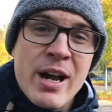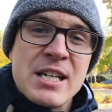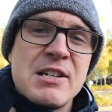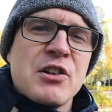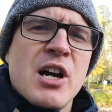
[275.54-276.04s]

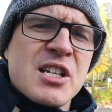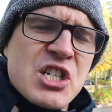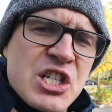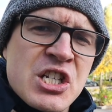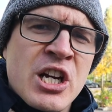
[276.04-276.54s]
extra
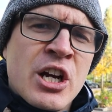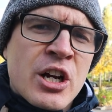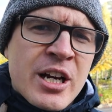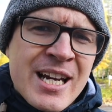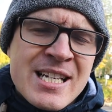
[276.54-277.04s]
touches,
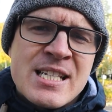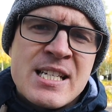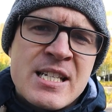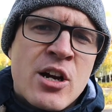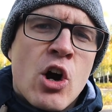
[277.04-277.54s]

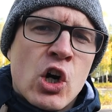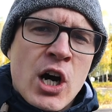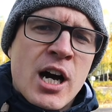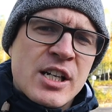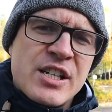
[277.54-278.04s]
kisses or
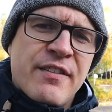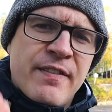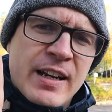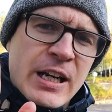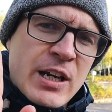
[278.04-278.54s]
hugs in
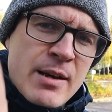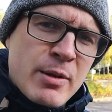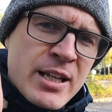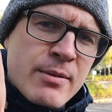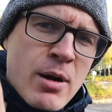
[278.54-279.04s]
Finland. Keep
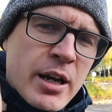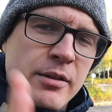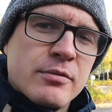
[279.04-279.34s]
in that mind.